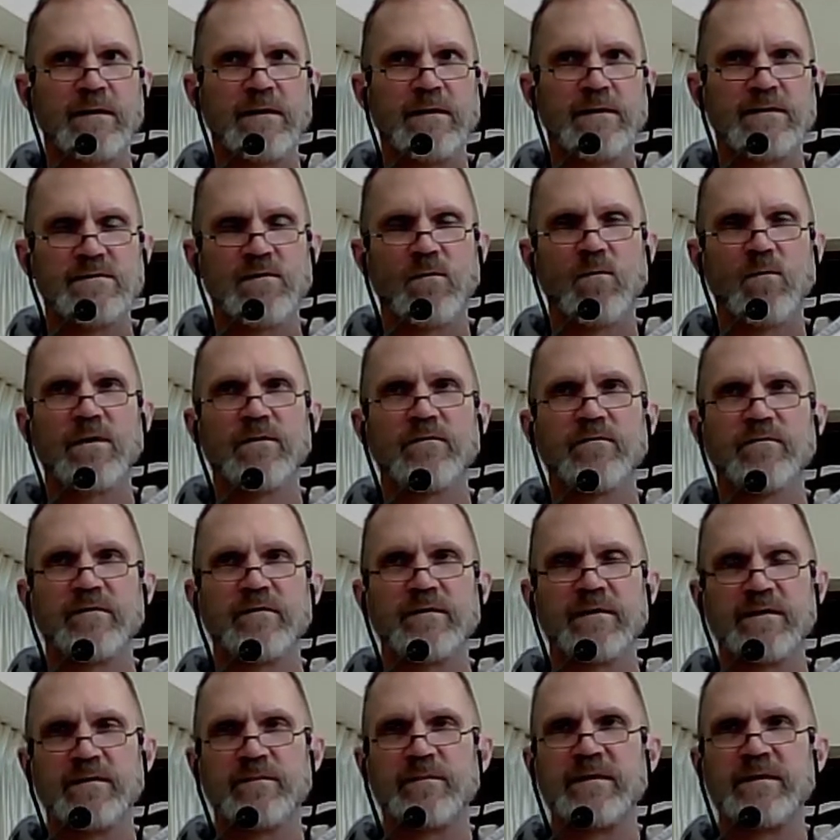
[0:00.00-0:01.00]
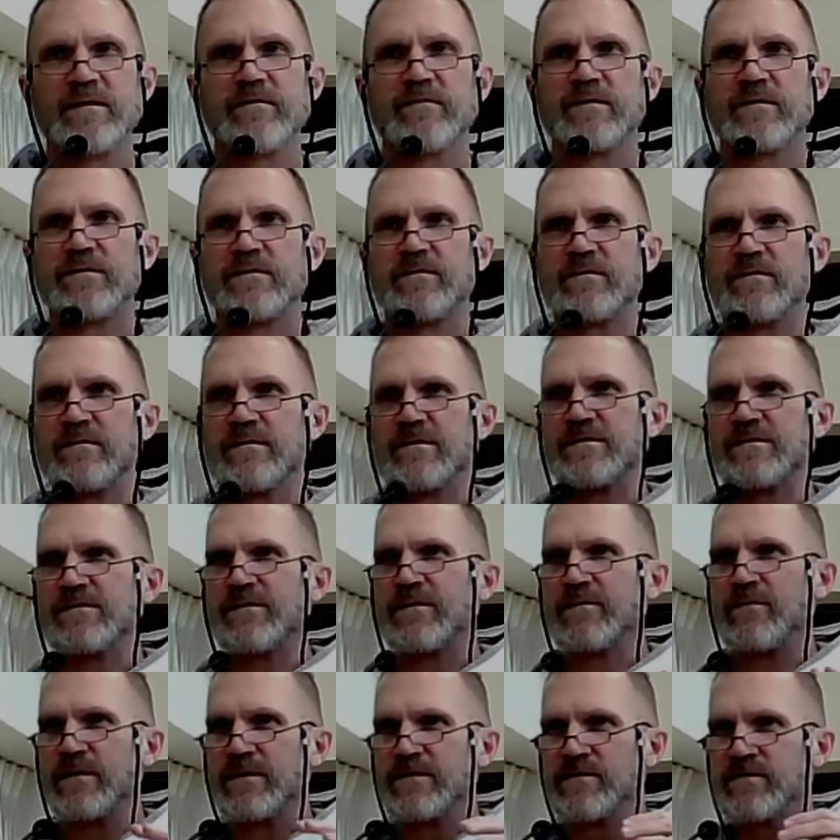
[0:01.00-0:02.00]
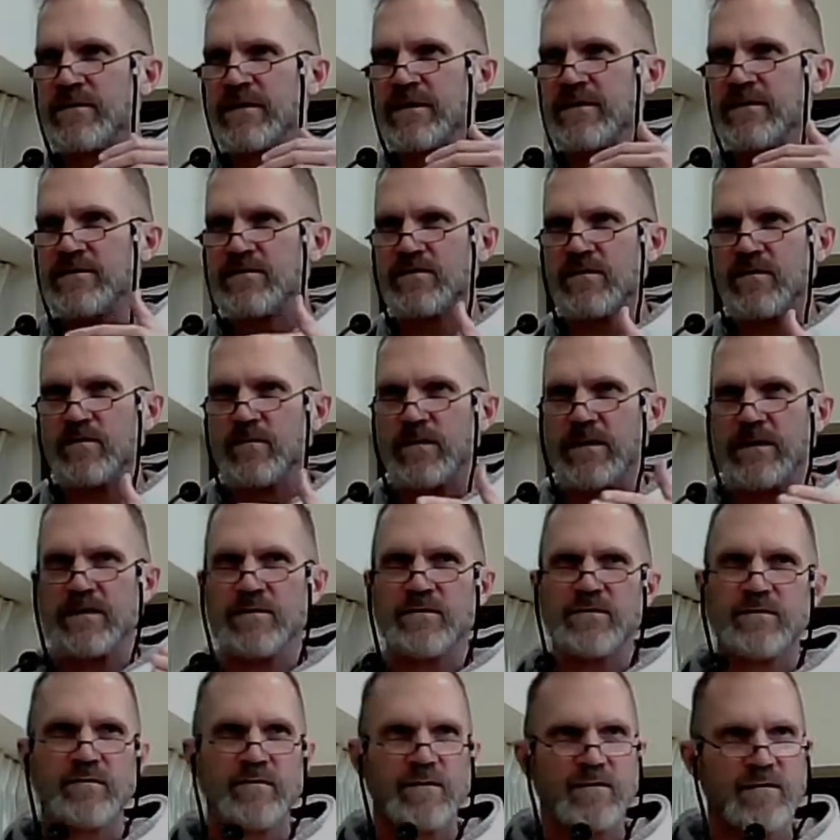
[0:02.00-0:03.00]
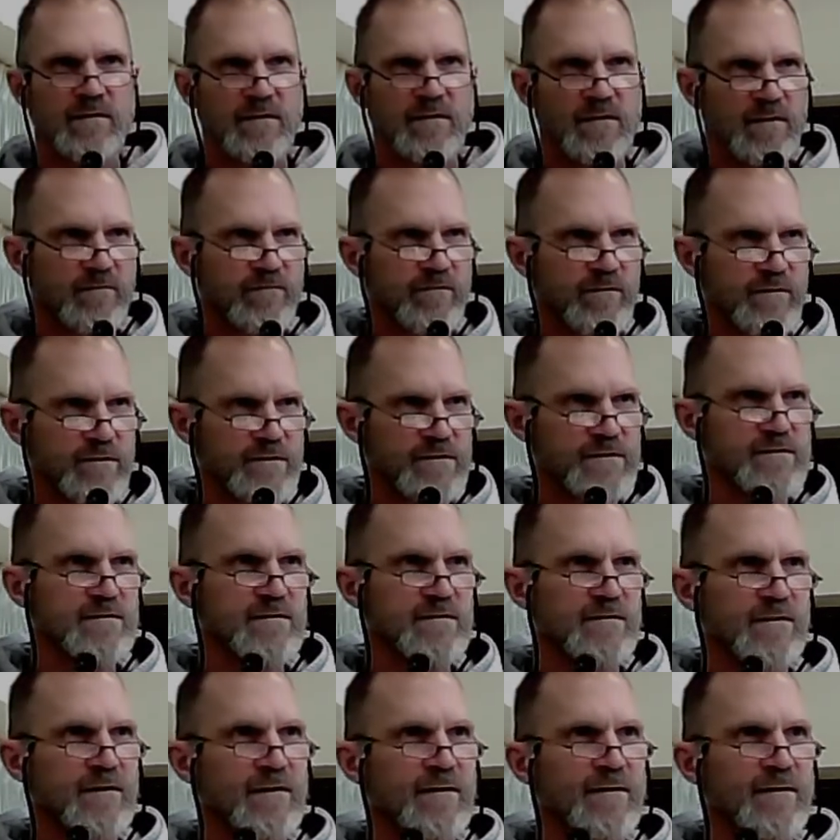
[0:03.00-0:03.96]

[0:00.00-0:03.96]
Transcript: It's a wonderful thing to be able to do this on a retreat so that we can do the long version